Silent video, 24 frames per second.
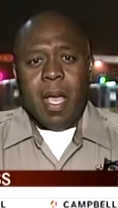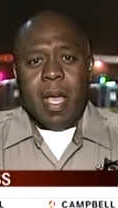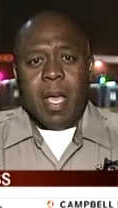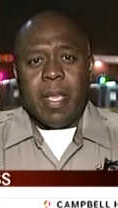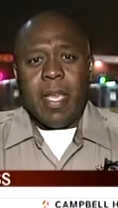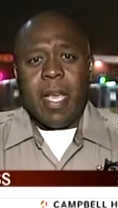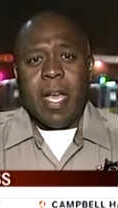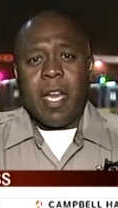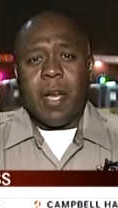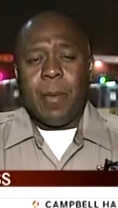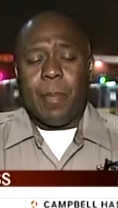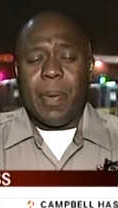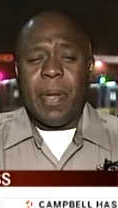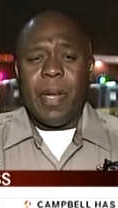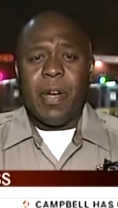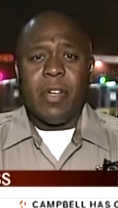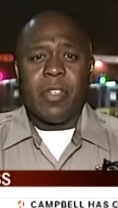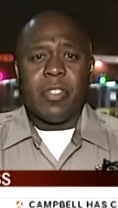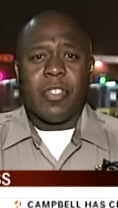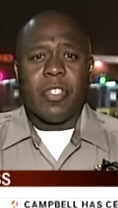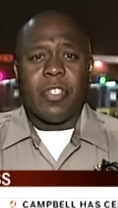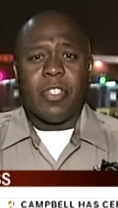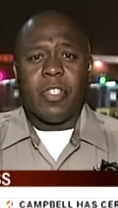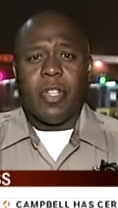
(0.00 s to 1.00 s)
Yeah, it
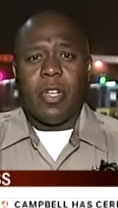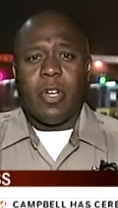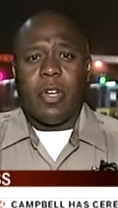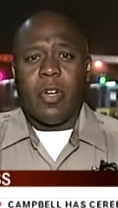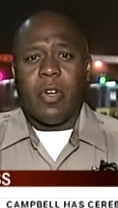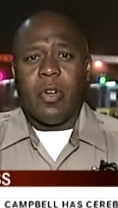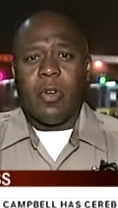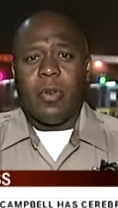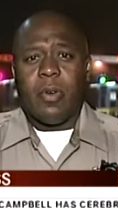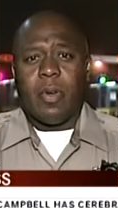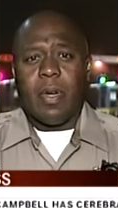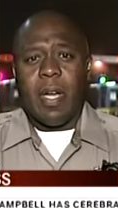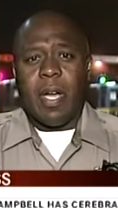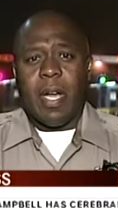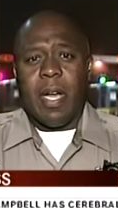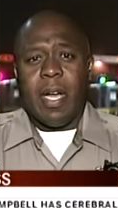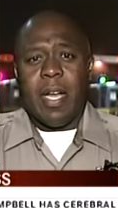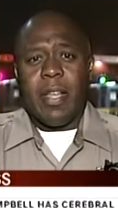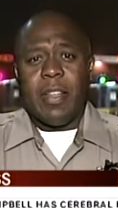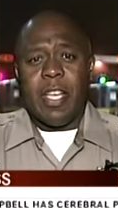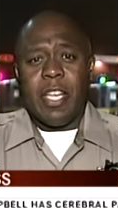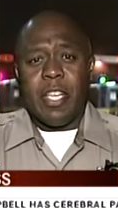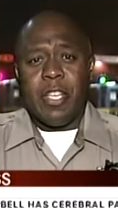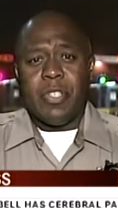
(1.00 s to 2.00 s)
appears as though
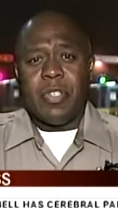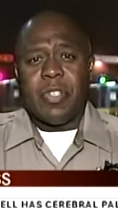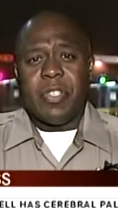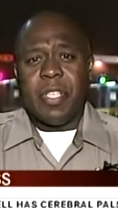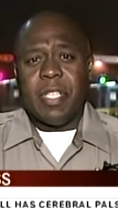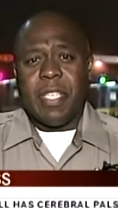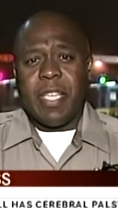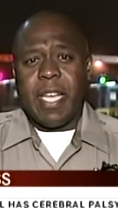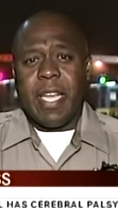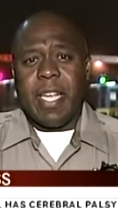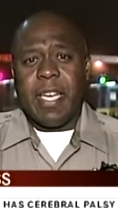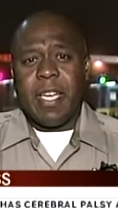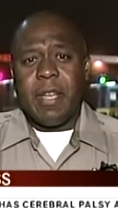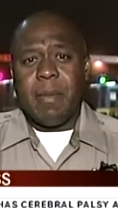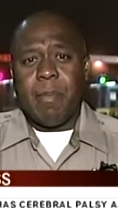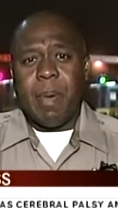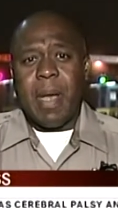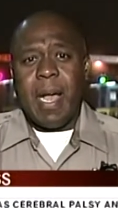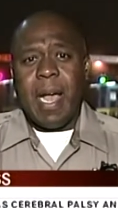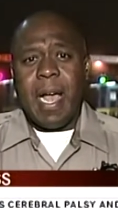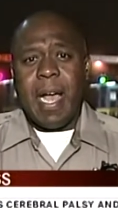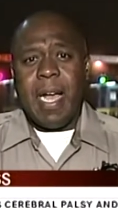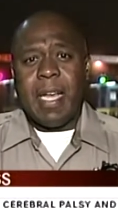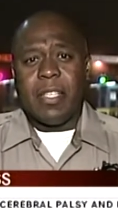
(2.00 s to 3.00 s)
uh, they used to date in the
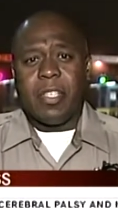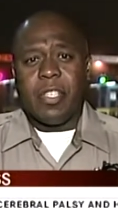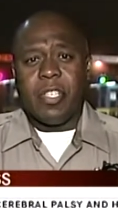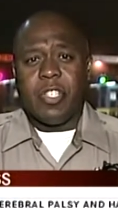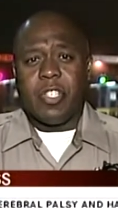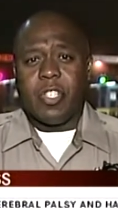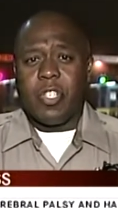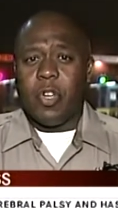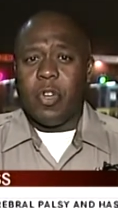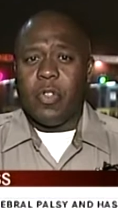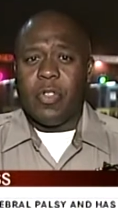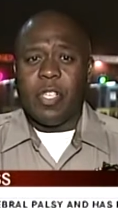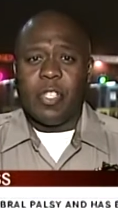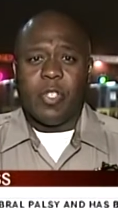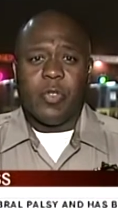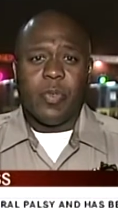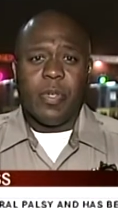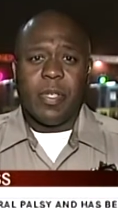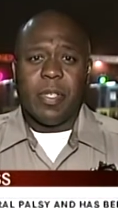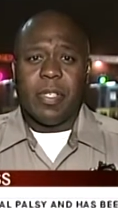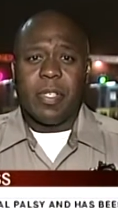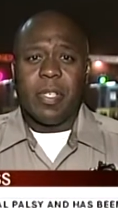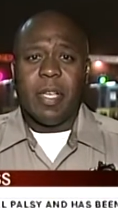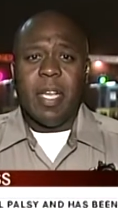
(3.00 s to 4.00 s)
past, and so this
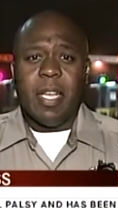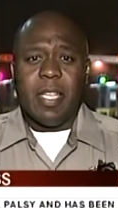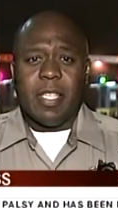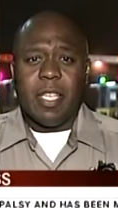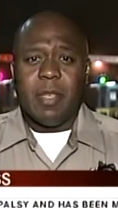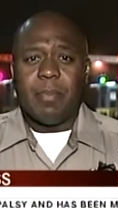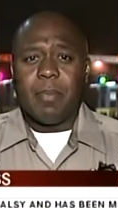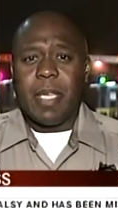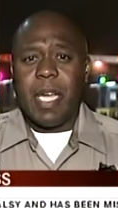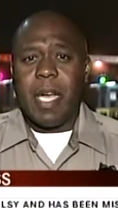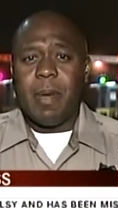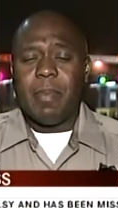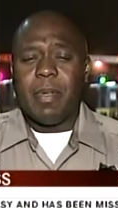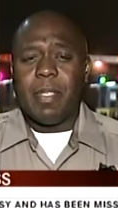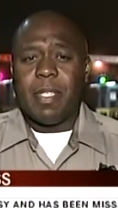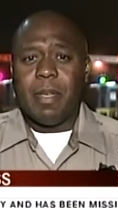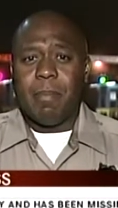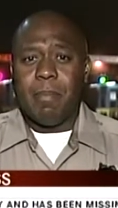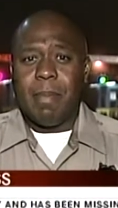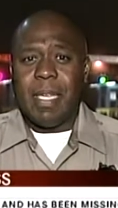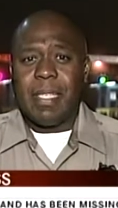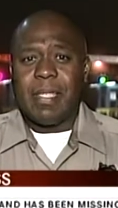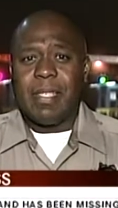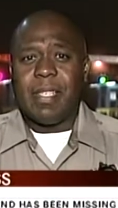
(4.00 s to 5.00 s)
was some type of
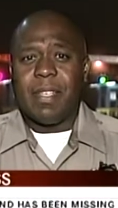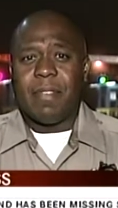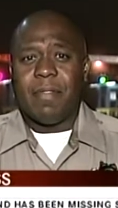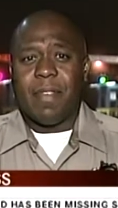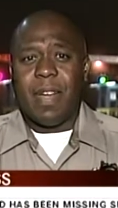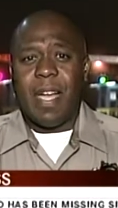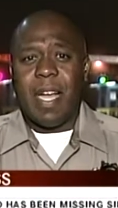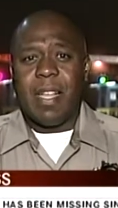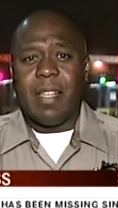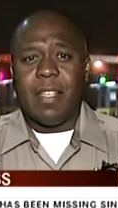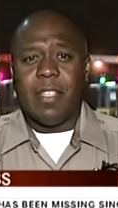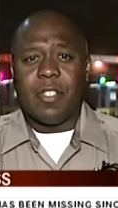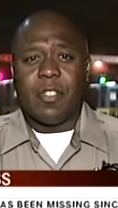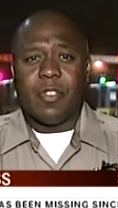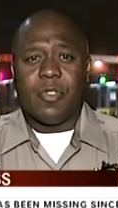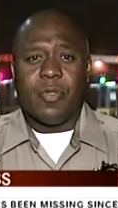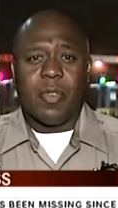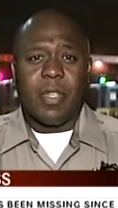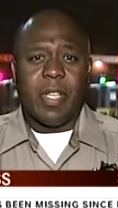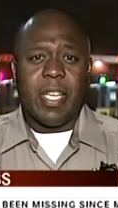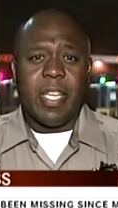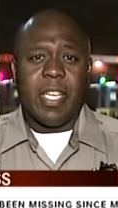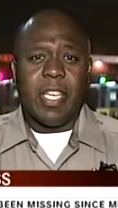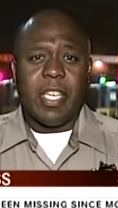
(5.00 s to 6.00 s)
domestic violence
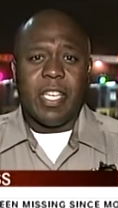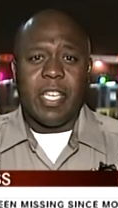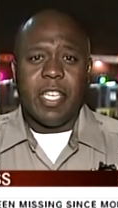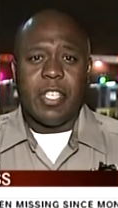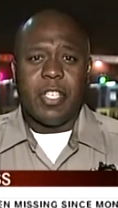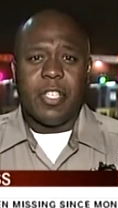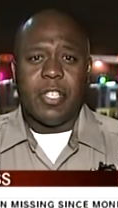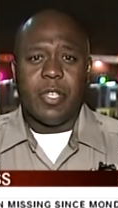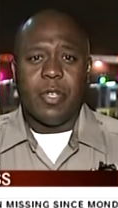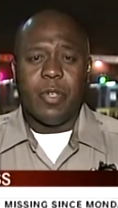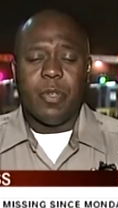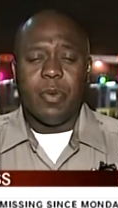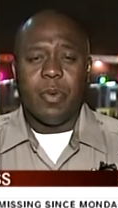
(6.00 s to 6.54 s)
related issue.